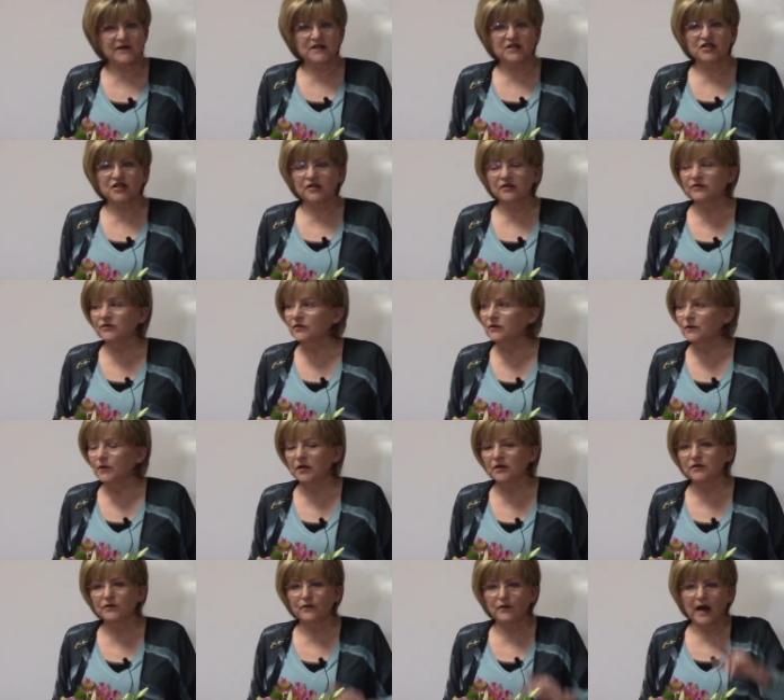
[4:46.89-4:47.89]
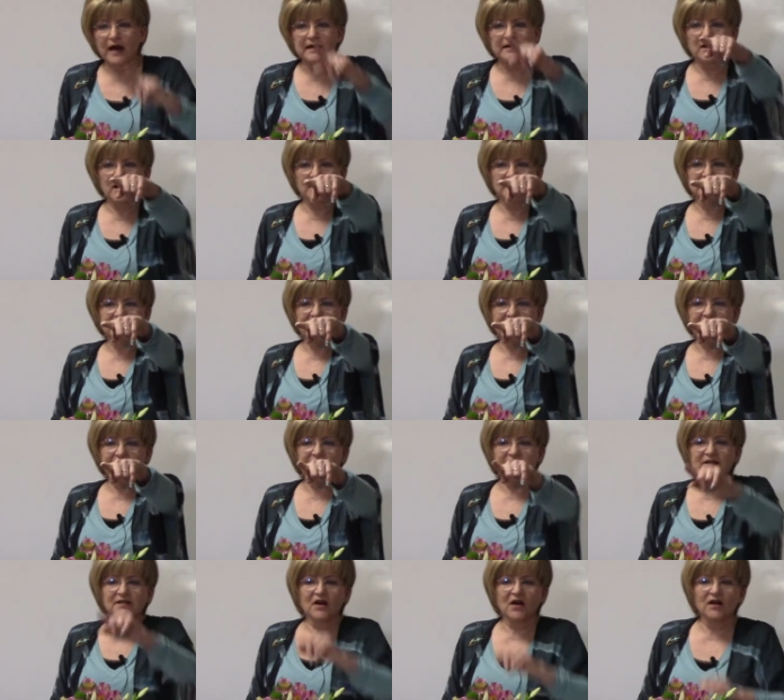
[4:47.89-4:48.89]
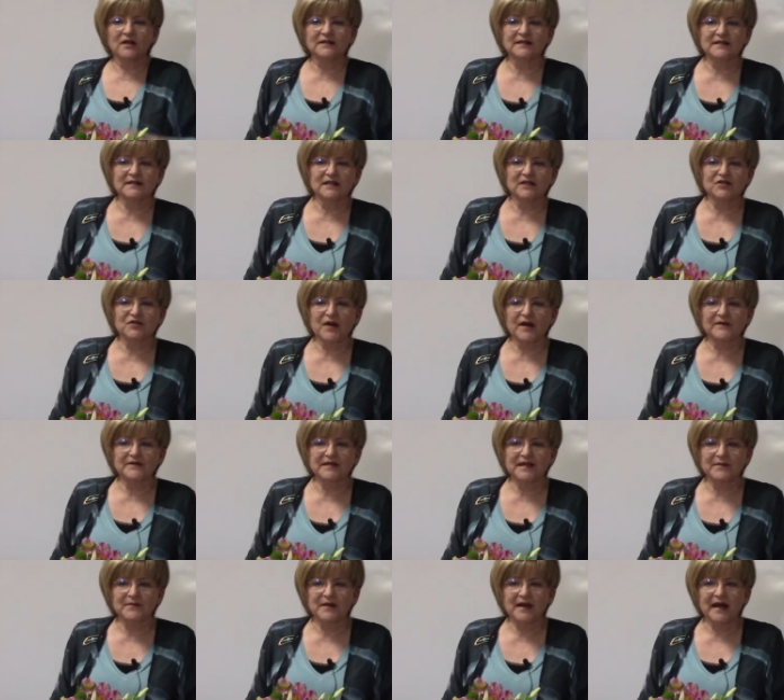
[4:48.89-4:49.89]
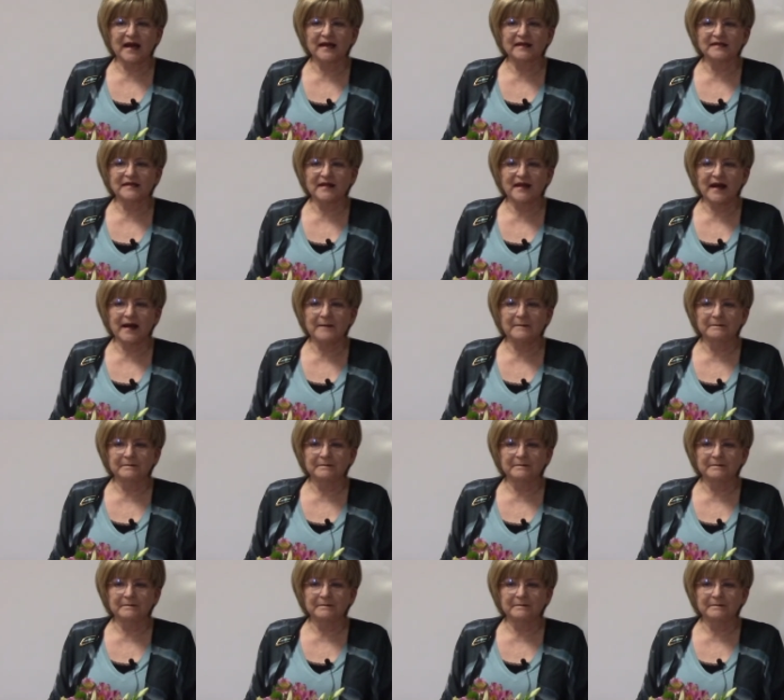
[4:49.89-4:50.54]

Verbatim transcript: the children worked right alongside the adults. Did you have something to add to that?